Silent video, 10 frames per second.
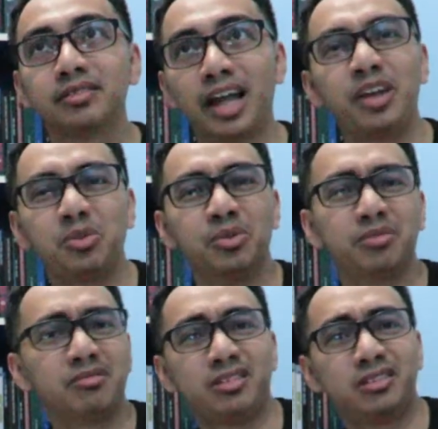I don't
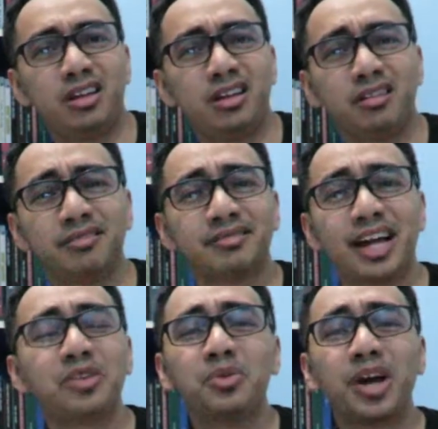know, is there?
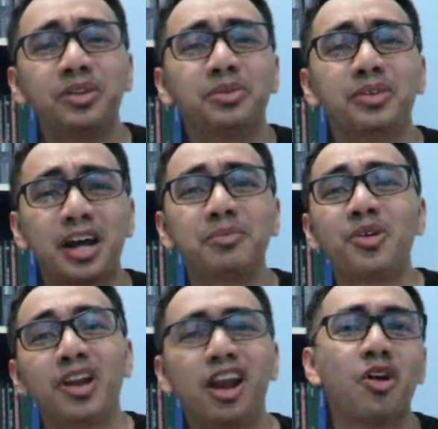I don't know, I'm
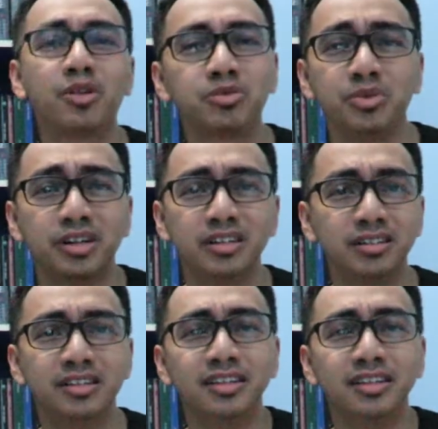not a law student.